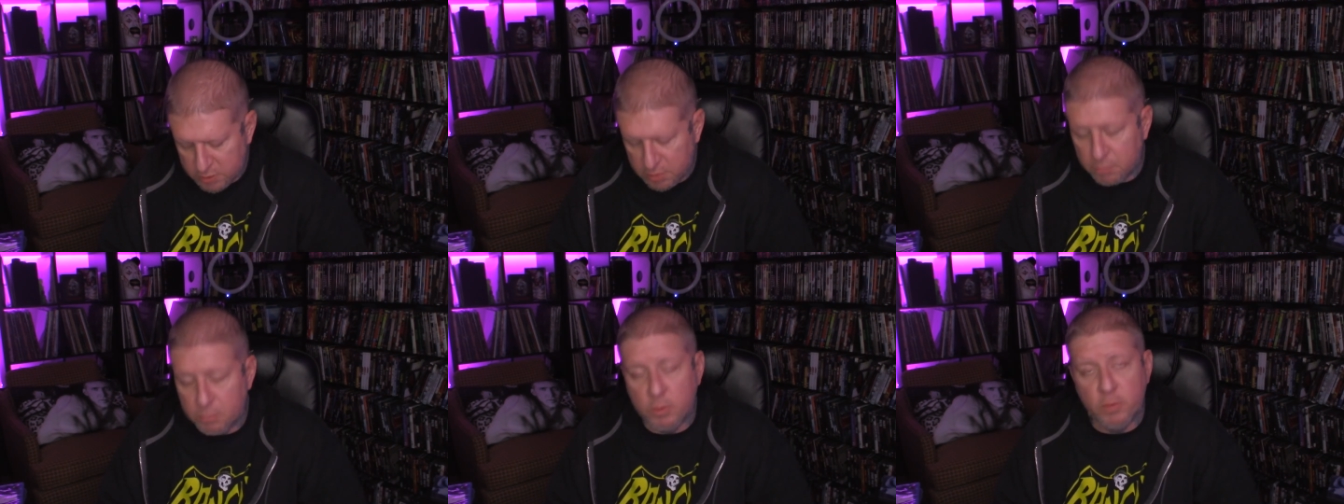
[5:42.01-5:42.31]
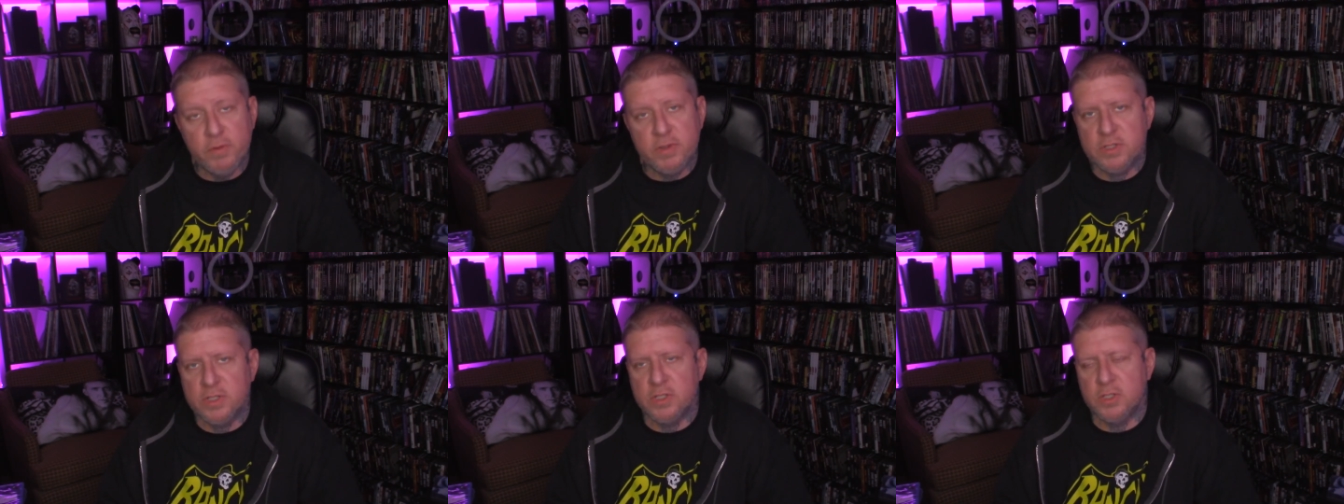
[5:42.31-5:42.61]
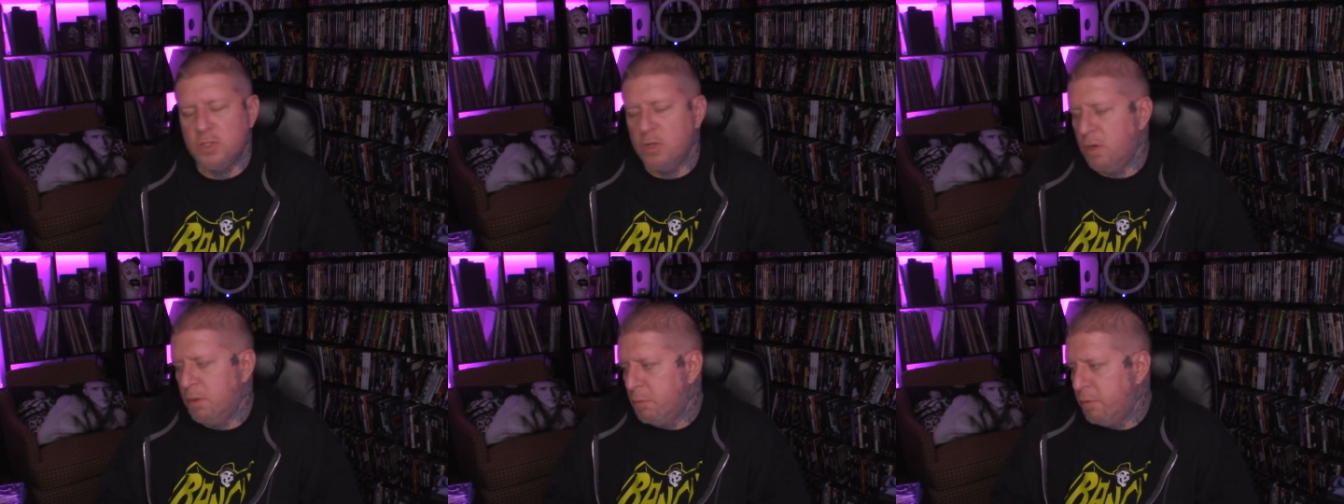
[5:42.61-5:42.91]
the movie's
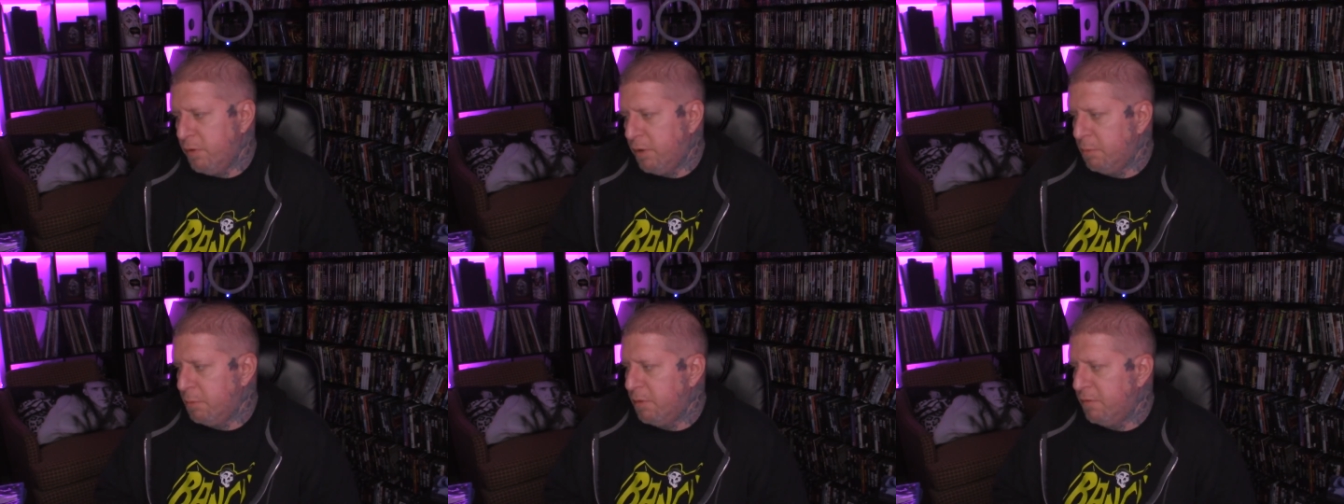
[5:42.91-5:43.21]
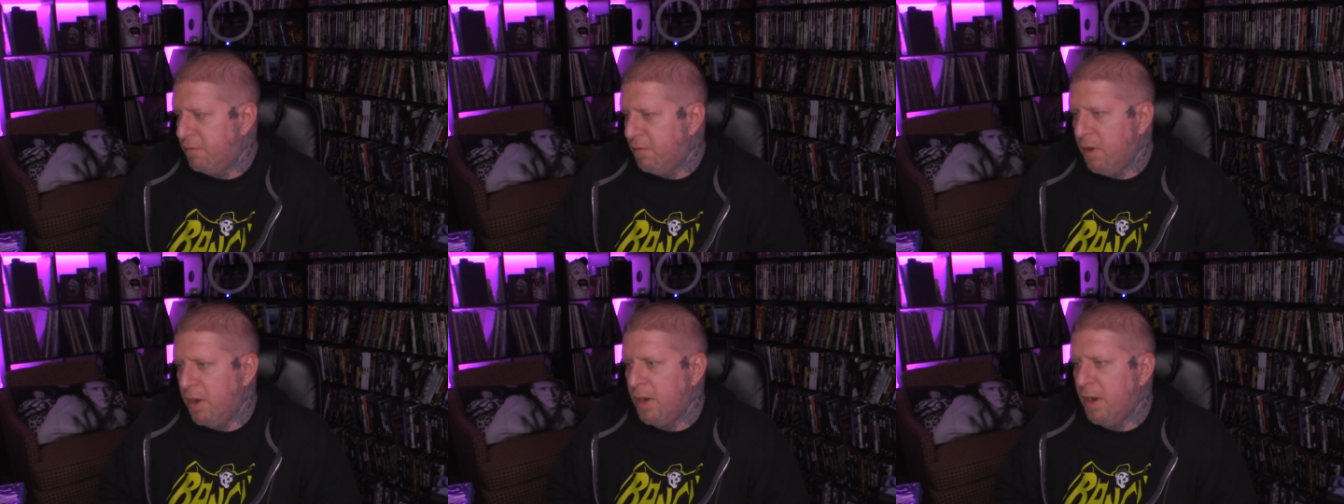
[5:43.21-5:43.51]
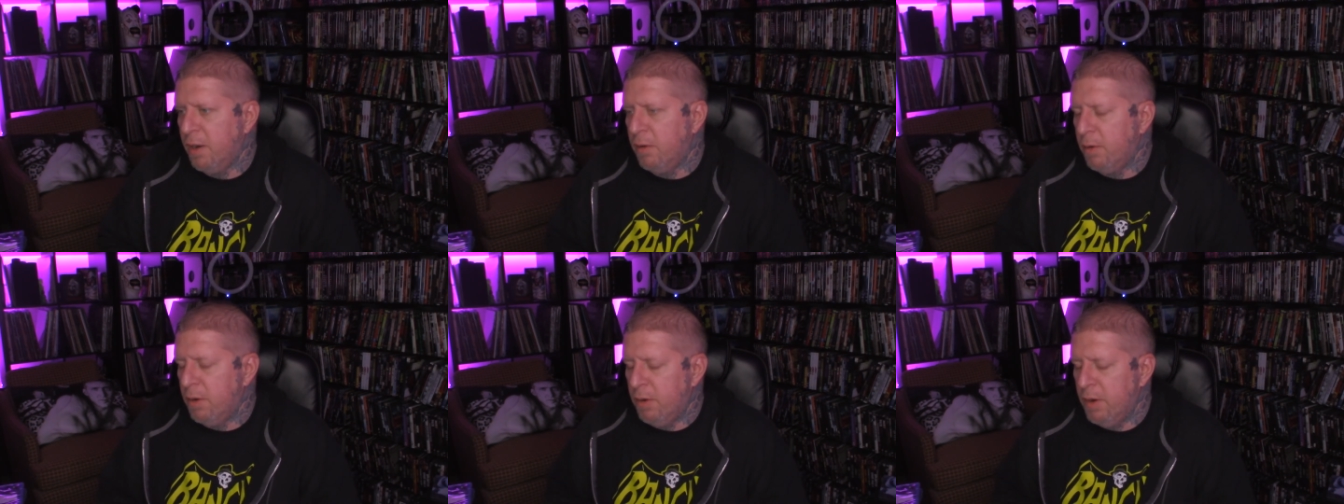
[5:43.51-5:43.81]
concerned, the movie could be fine. I
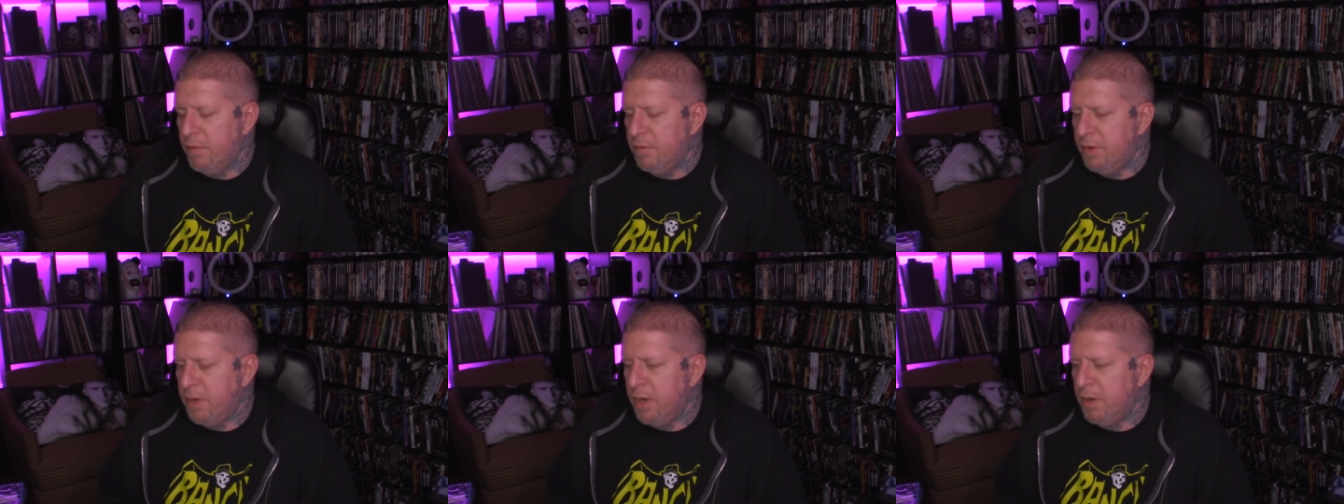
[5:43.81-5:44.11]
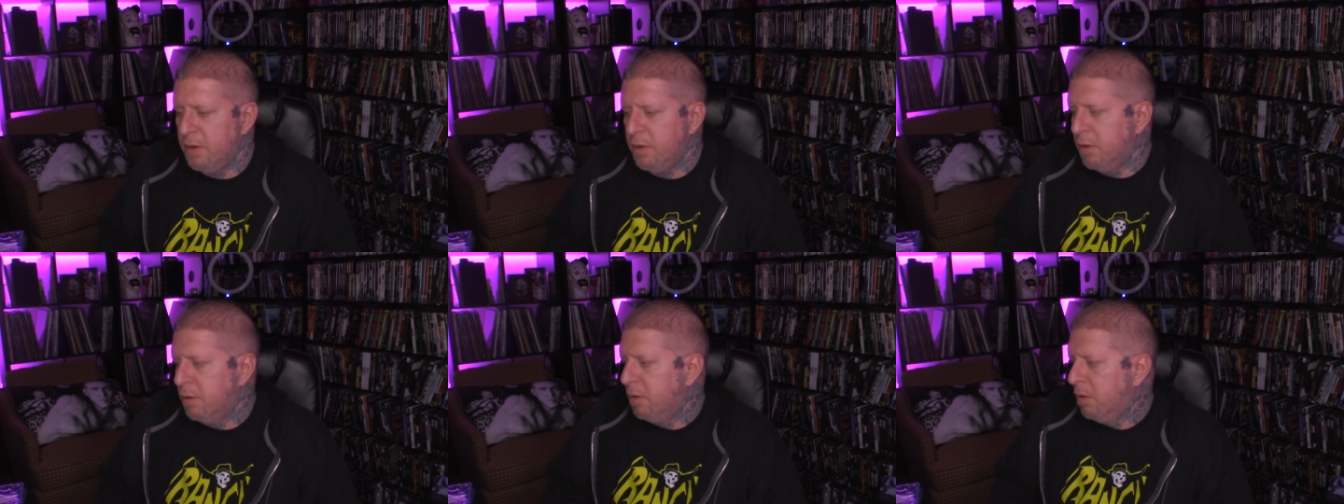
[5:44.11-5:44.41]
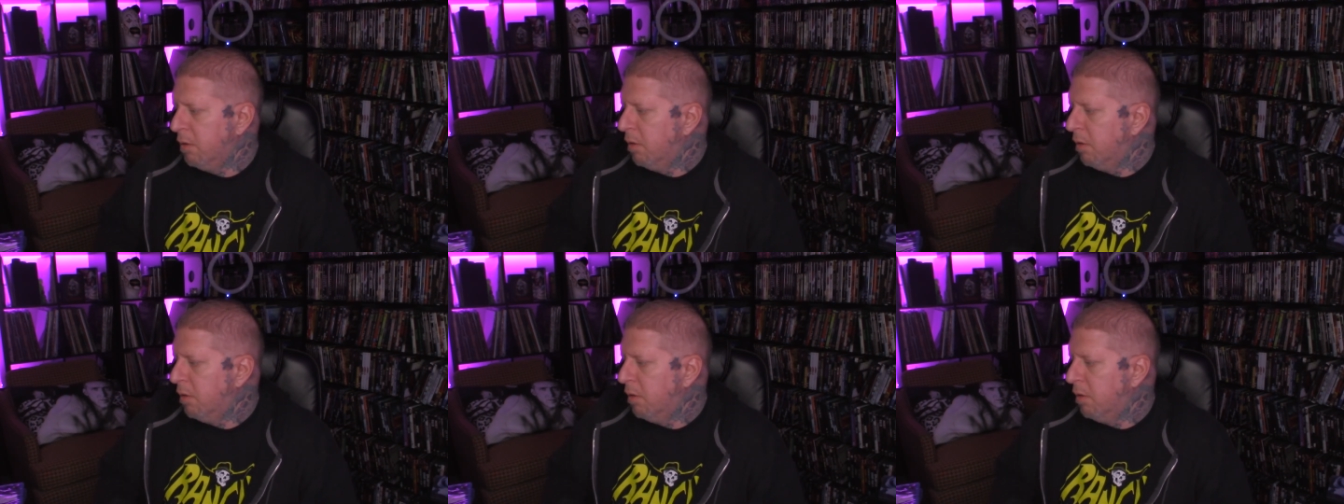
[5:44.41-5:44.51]
don't, I don't have any idea.